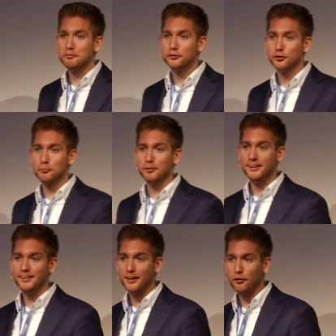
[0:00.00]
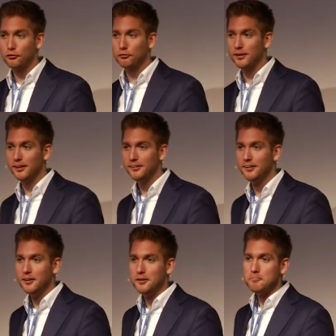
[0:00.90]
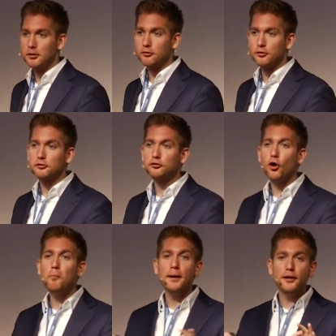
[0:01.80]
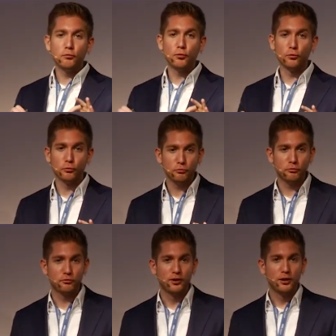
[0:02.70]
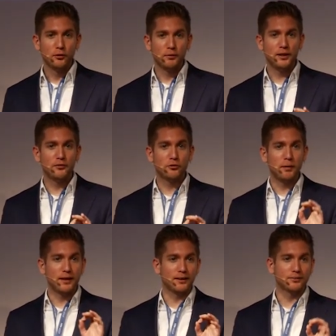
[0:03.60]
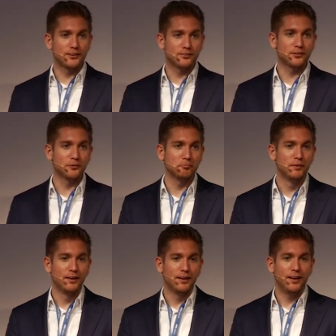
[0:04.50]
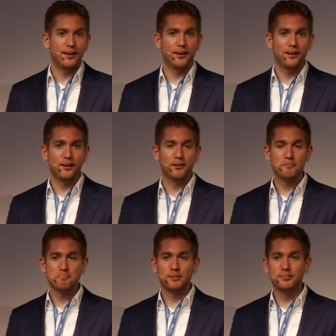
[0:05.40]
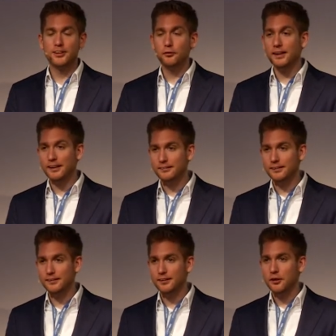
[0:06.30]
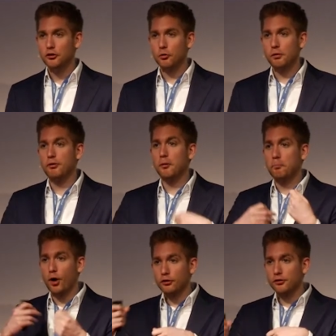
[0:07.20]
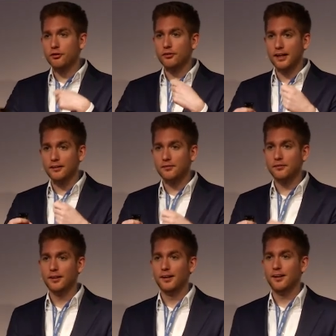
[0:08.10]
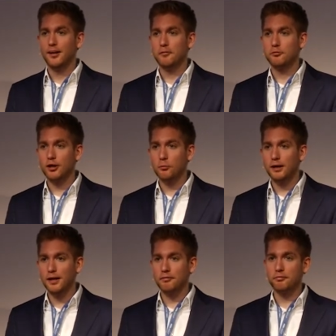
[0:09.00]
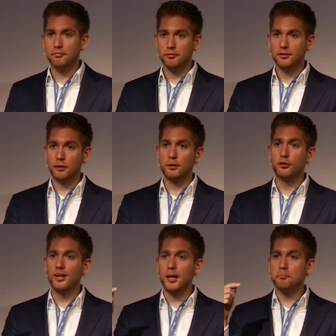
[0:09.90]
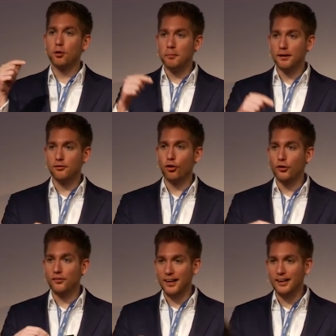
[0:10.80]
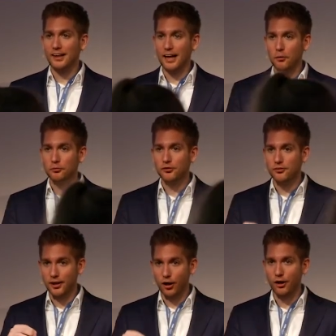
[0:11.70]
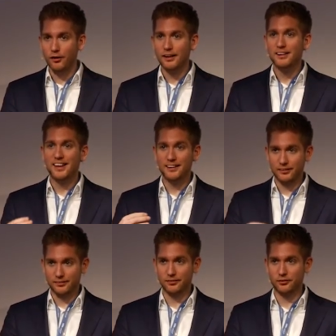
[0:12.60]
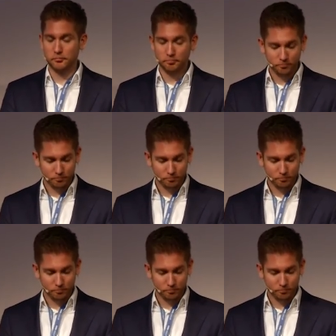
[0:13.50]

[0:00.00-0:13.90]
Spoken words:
for Germany and Austria, because there are so many rules. We needed to make our system still easy, so we found partners in that, so that we can implement all the daily allowances there are in our system.